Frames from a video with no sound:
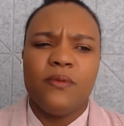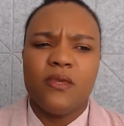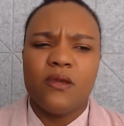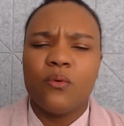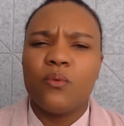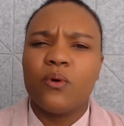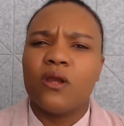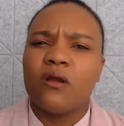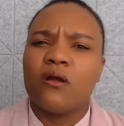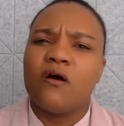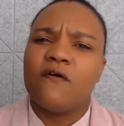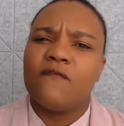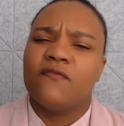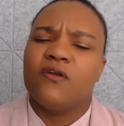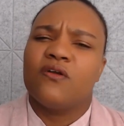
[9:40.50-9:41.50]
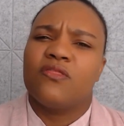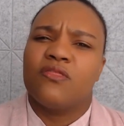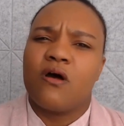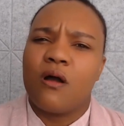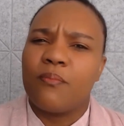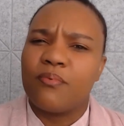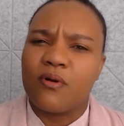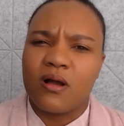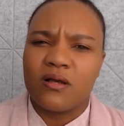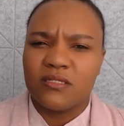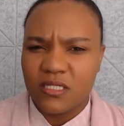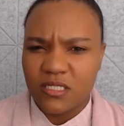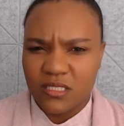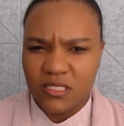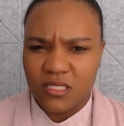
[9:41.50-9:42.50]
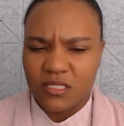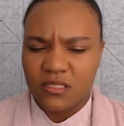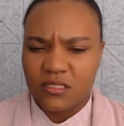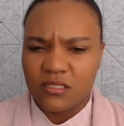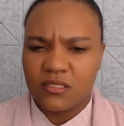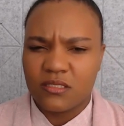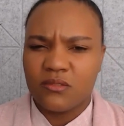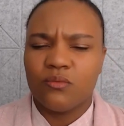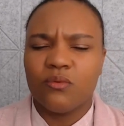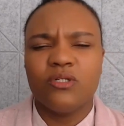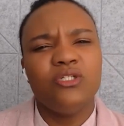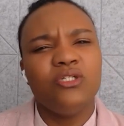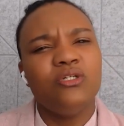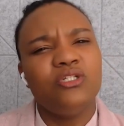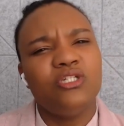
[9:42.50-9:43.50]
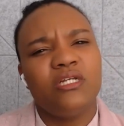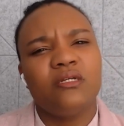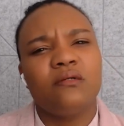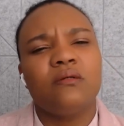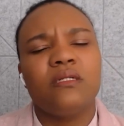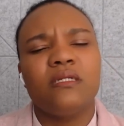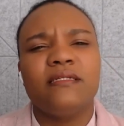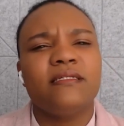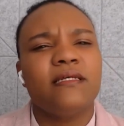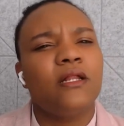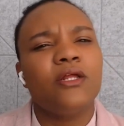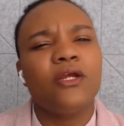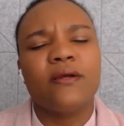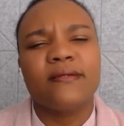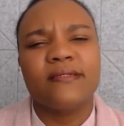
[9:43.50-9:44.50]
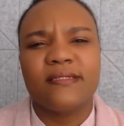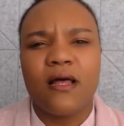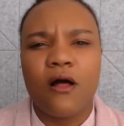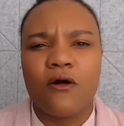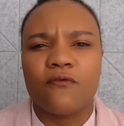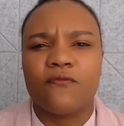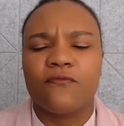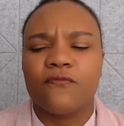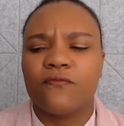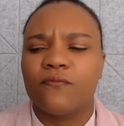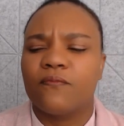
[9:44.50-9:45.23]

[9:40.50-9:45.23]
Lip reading: Be aware of your thought processes. What do you generally tell yourself?